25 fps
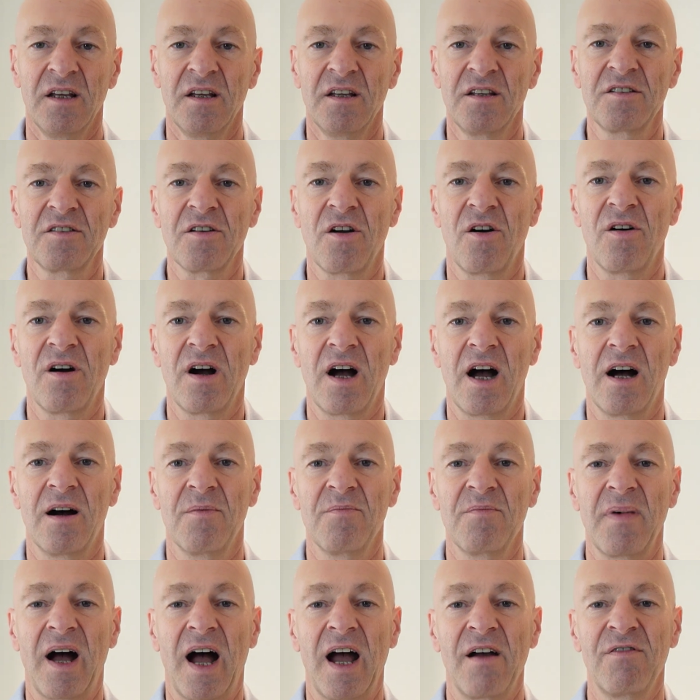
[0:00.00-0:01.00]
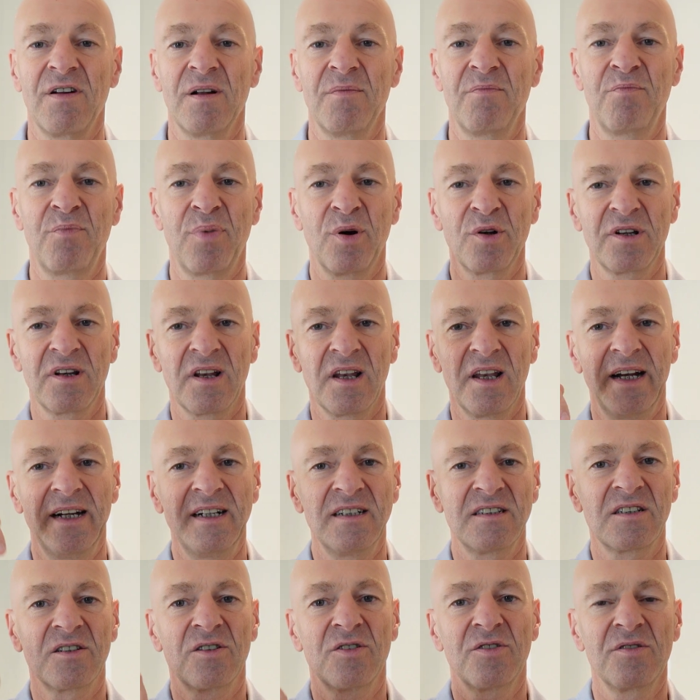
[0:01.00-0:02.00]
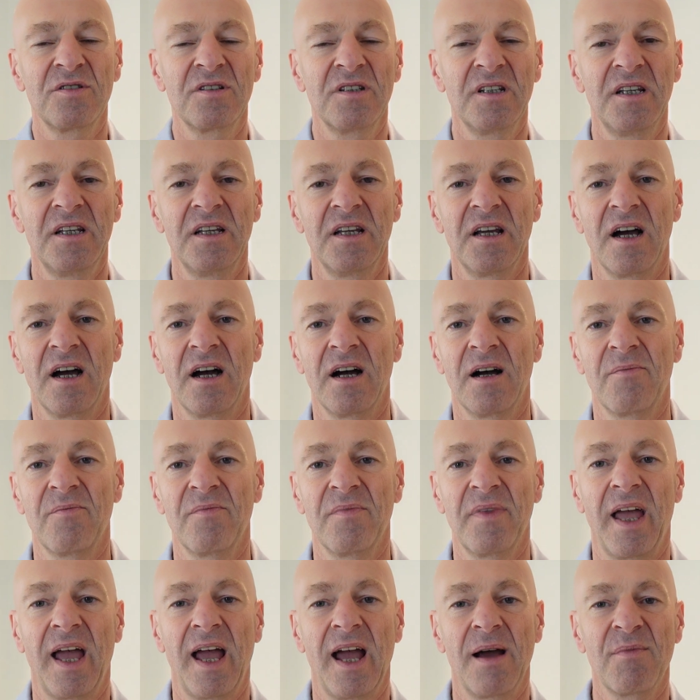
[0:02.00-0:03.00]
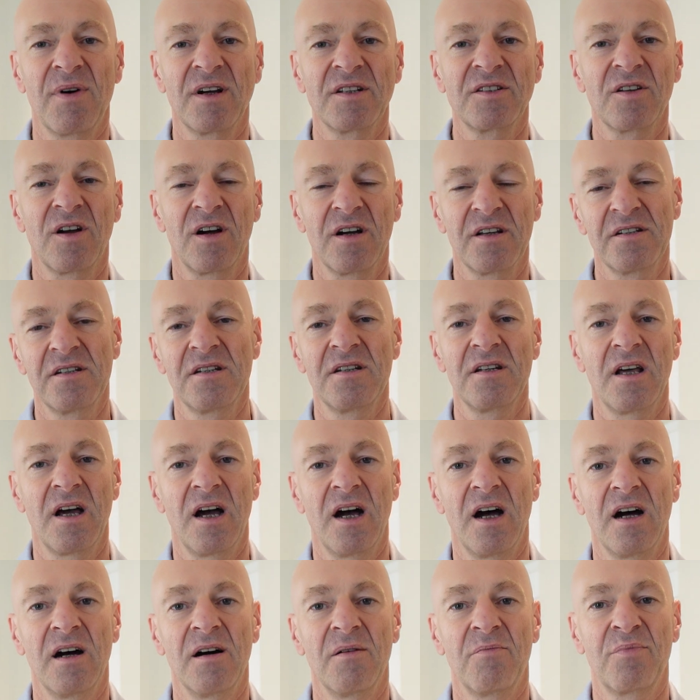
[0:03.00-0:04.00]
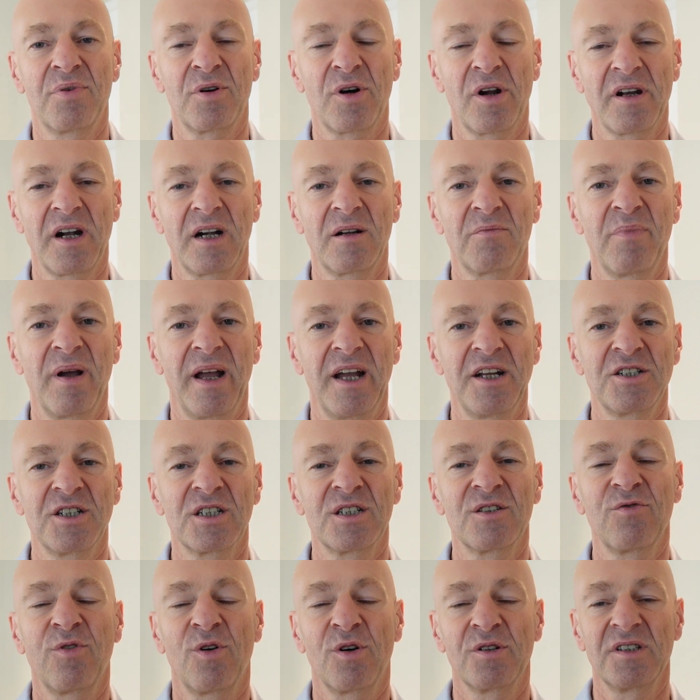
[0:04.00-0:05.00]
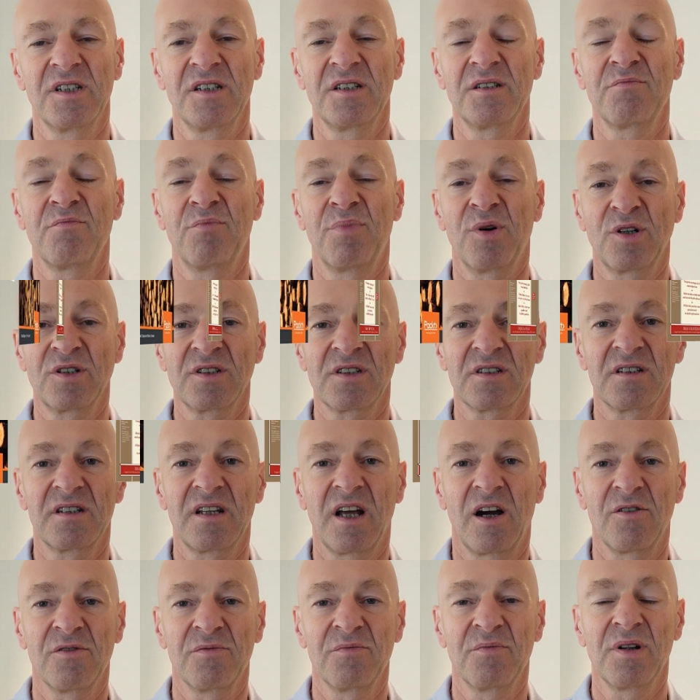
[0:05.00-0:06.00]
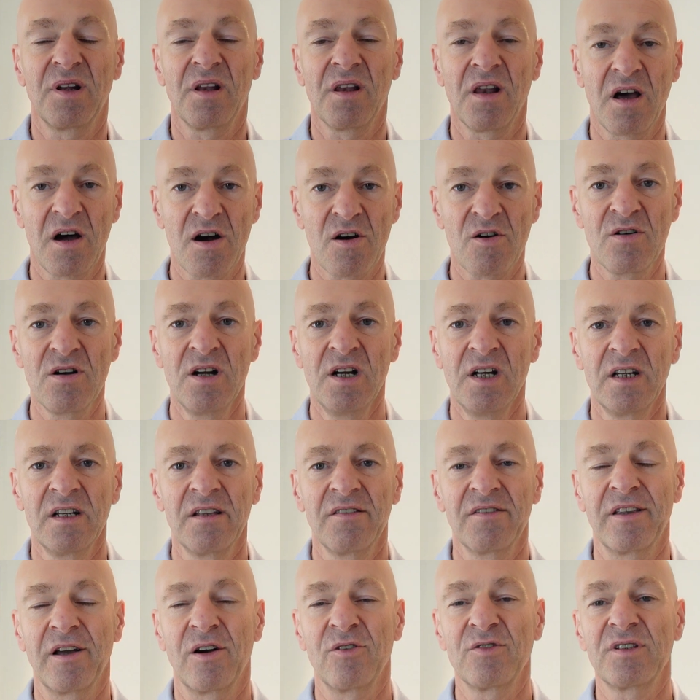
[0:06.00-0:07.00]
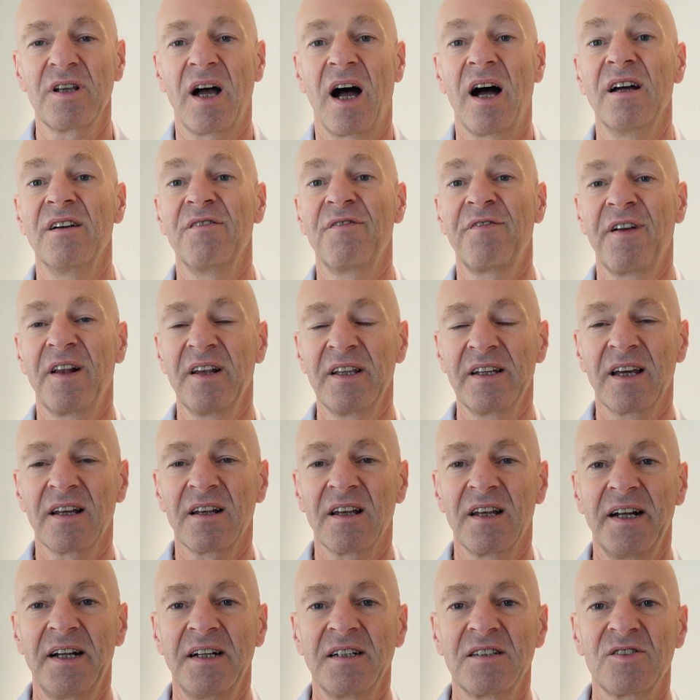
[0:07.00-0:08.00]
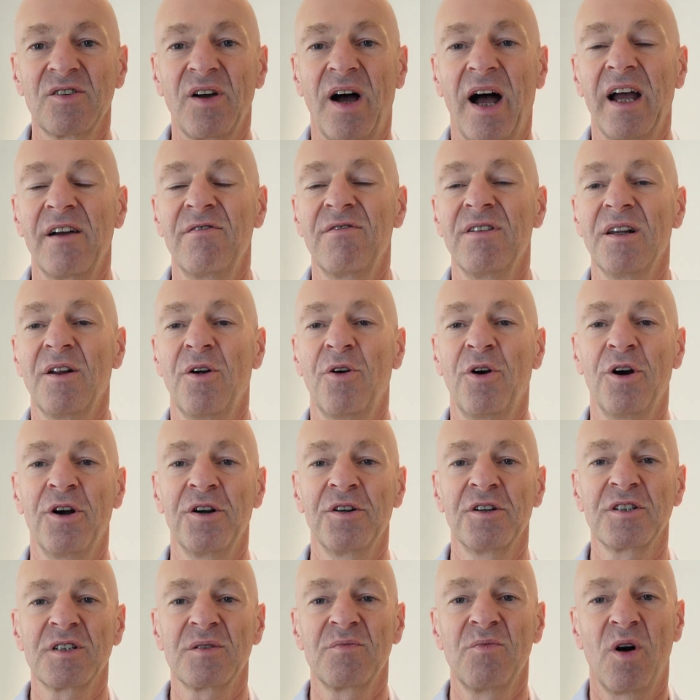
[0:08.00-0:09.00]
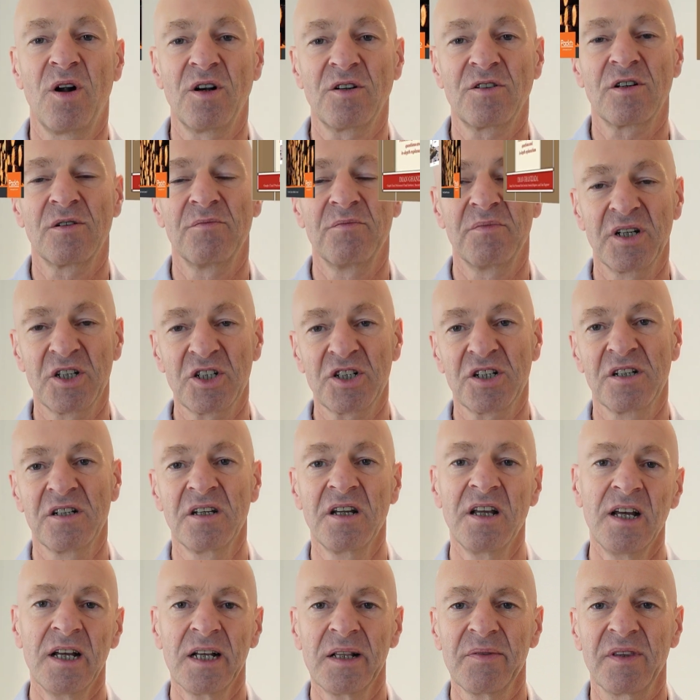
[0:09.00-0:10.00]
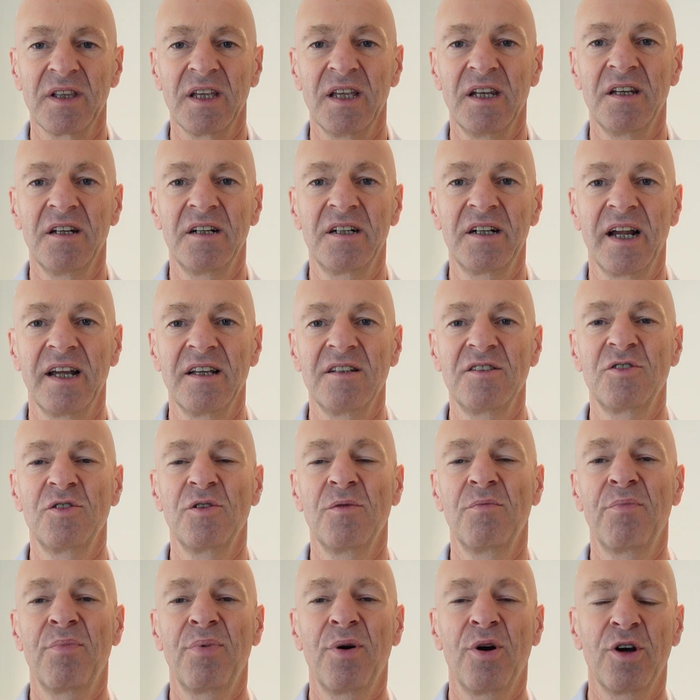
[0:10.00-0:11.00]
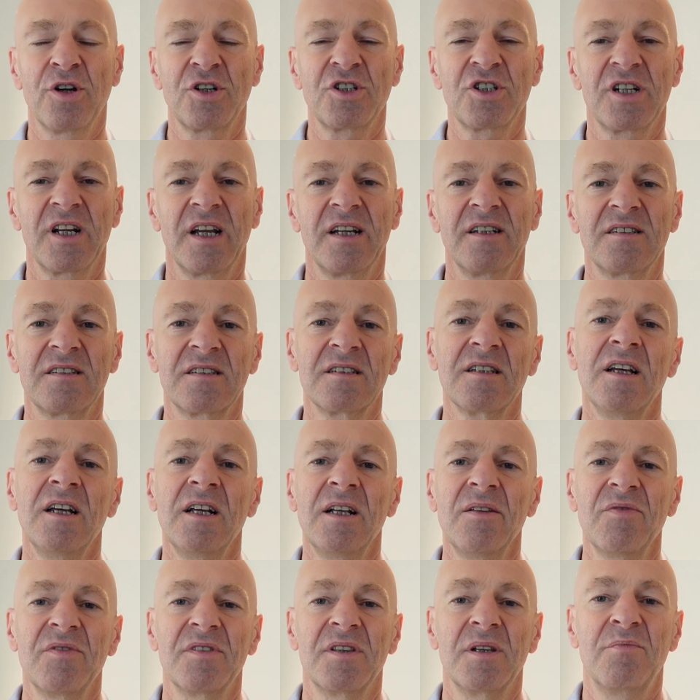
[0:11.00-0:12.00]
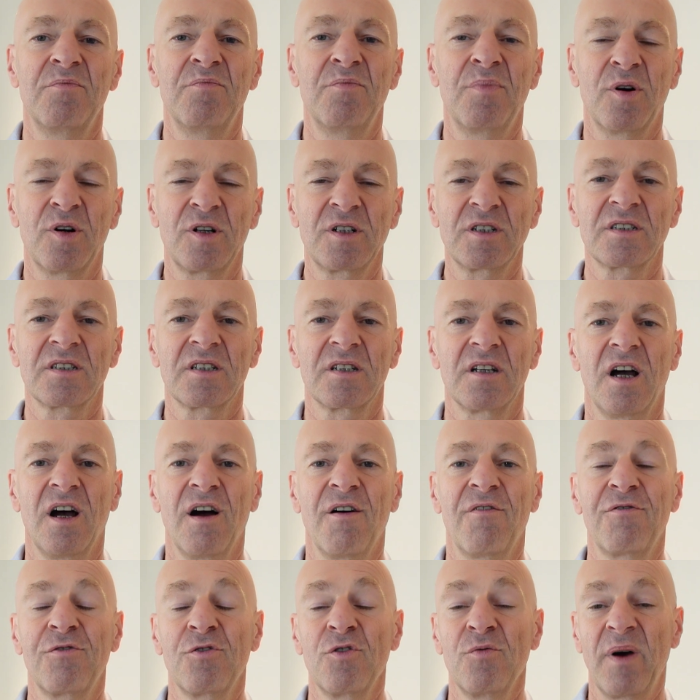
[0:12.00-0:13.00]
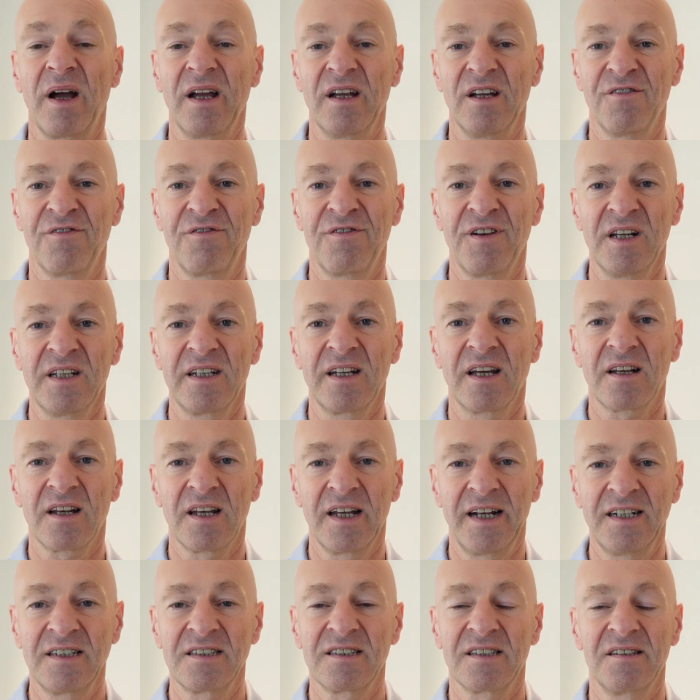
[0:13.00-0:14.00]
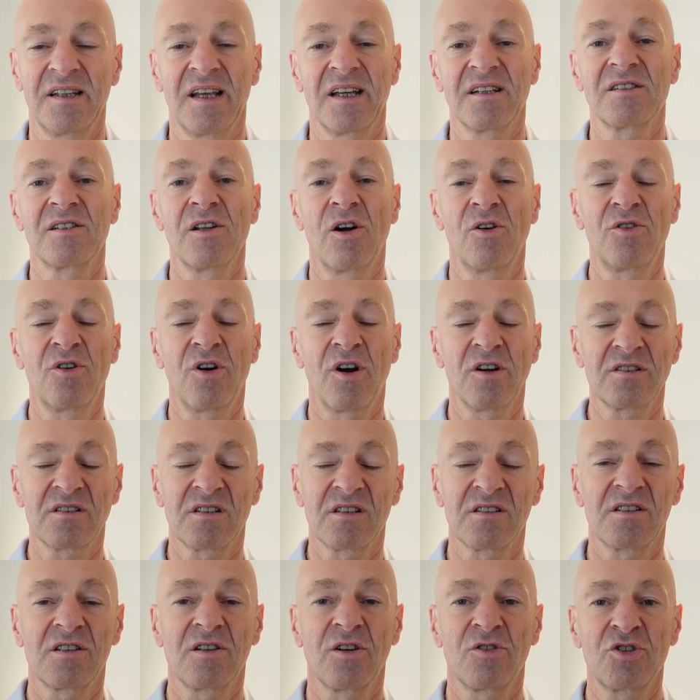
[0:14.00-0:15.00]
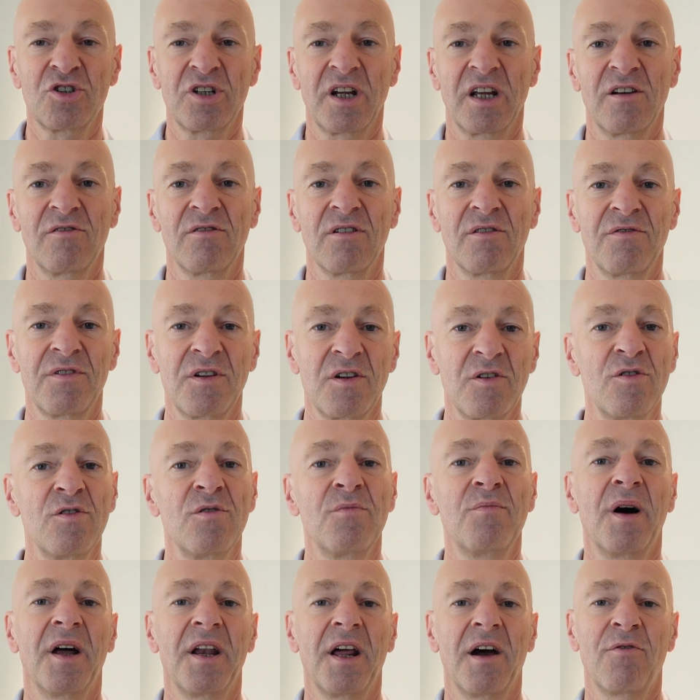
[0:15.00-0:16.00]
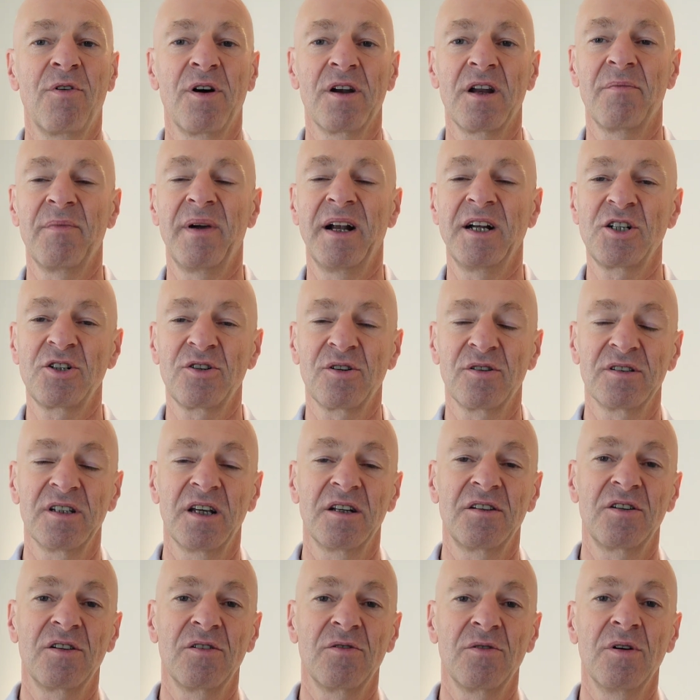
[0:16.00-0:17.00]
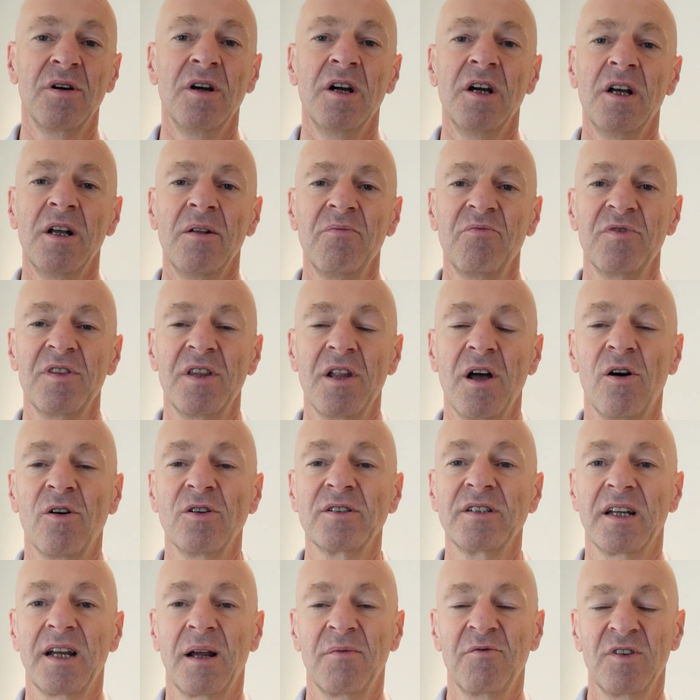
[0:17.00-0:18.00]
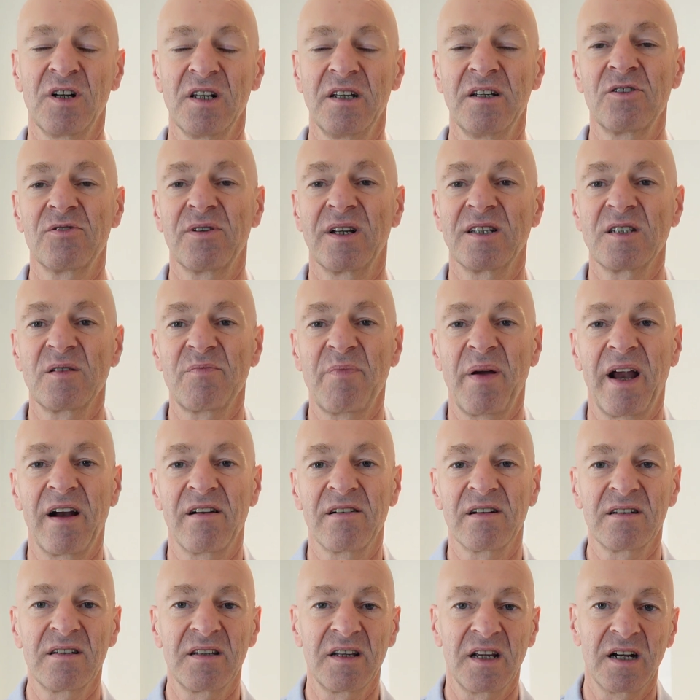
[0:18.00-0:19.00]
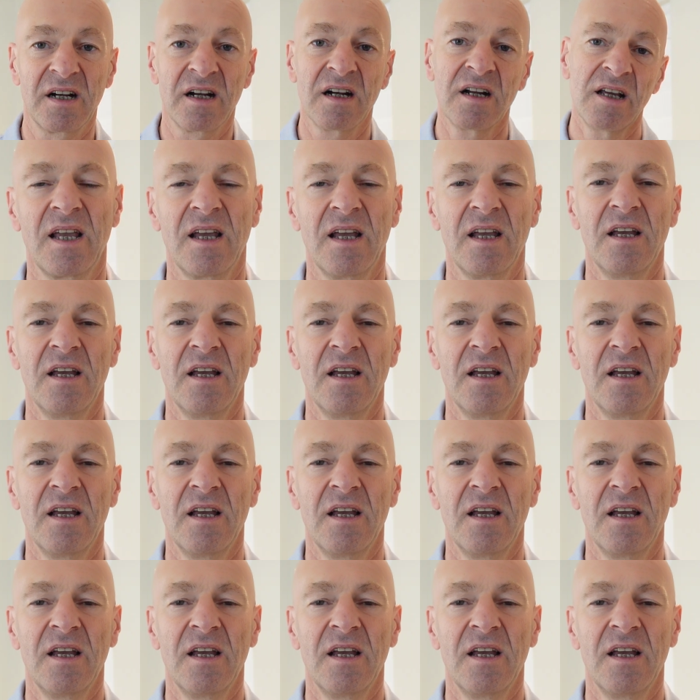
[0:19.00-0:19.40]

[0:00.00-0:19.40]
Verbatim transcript: So um, I will put links to the um, Amazon uh, product pages for these books down below those are affiliate links, so I will earn a small commission in case you purchase the books uh, through my affiliate links. There's no cost associated with you, but I want to make sure that you know that I'm really transparent here.